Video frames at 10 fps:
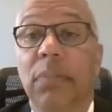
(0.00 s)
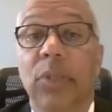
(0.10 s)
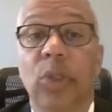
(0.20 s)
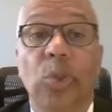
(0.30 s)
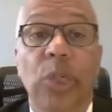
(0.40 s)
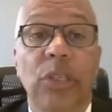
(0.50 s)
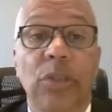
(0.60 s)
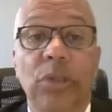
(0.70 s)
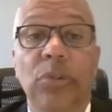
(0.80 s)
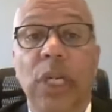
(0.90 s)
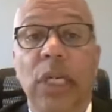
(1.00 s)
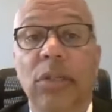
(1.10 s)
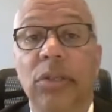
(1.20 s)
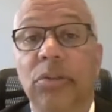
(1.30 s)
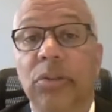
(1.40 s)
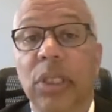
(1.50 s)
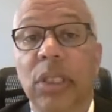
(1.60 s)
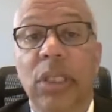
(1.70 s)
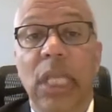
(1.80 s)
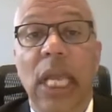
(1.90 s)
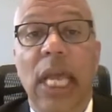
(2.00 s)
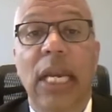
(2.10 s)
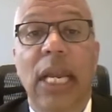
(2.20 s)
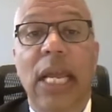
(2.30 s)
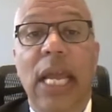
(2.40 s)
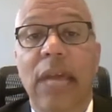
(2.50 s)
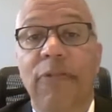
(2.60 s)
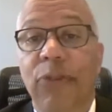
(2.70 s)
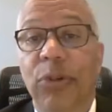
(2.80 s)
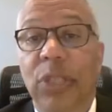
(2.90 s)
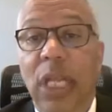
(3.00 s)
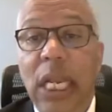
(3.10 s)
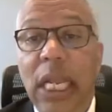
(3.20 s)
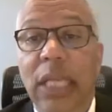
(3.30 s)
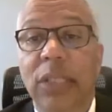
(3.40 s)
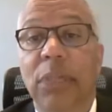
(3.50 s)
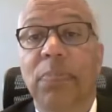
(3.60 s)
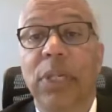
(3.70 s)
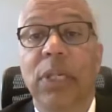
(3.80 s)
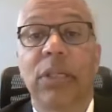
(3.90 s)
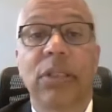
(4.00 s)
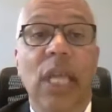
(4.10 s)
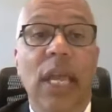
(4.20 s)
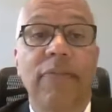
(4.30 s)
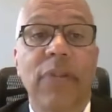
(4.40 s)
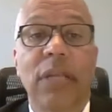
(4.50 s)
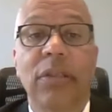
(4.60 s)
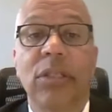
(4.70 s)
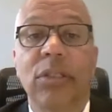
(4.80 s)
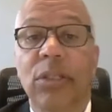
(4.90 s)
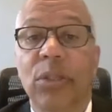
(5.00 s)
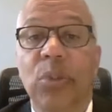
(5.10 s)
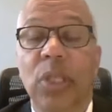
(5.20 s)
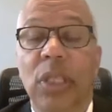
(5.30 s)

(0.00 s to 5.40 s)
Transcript: between two industries that at first glance appear to have nothing to do